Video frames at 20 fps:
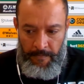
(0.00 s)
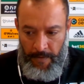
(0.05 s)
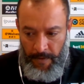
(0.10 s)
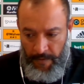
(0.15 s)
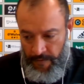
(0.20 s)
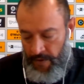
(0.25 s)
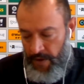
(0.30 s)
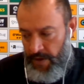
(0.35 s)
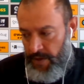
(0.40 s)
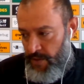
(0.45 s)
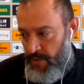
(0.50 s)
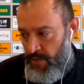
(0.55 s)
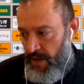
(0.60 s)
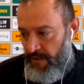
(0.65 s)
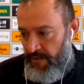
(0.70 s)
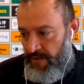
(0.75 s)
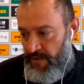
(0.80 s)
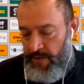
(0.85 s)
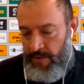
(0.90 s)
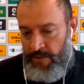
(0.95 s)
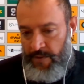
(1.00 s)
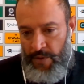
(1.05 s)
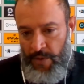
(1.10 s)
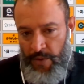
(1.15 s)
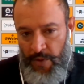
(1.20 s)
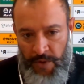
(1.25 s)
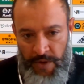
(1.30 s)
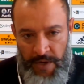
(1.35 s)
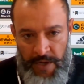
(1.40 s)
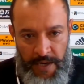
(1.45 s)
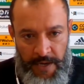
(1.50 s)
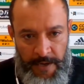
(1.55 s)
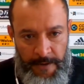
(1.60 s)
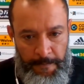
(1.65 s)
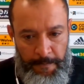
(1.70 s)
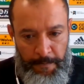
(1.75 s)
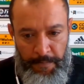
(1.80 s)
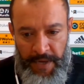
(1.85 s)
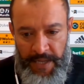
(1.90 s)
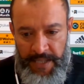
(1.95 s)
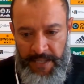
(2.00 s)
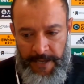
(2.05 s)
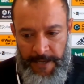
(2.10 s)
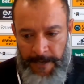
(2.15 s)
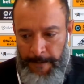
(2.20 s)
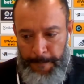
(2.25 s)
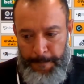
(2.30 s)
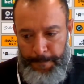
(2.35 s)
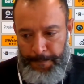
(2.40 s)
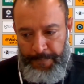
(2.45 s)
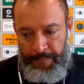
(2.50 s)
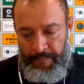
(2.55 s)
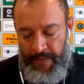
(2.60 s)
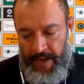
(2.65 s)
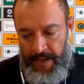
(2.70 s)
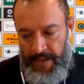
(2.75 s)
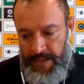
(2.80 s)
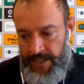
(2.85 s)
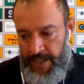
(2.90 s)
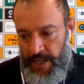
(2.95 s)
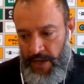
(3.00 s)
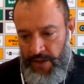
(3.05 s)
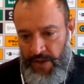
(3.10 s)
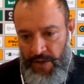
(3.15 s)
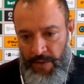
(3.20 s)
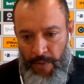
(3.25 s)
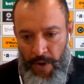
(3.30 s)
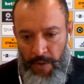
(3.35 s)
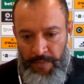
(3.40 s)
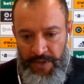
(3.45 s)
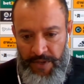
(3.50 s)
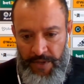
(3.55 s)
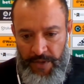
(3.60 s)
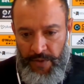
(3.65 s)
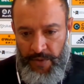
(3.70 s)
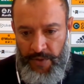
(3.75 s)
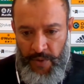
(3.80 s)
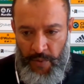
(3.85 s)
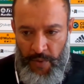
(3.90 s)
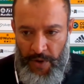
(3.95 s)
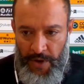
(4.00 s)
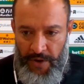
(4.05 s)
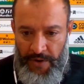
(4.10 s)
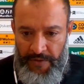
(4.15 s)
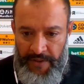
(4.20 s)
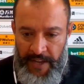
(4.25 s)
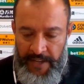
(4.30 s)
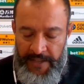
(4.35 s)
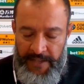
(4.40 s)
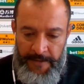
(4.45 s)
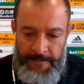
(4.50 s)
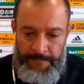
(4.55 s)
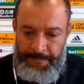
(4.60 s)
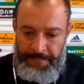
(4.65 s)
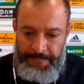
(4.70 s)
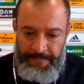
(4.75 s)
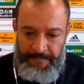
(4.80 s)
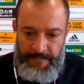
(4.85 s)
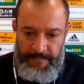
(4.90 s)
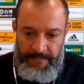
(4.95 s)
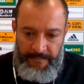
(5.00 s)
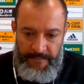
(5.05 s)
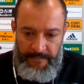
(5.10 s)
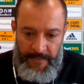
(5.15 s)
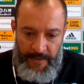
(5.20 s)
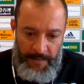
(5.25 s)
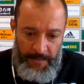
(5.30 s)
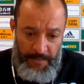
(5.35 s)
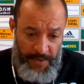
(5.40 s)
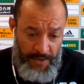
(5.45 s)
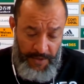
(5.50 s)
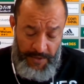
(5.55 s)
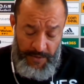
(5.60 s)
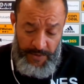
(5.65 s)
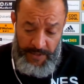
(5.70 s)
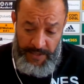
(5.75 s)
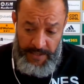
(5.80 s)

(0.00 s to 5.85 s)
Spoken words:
Of course, we have to look, but it's not the moment to work on that. Because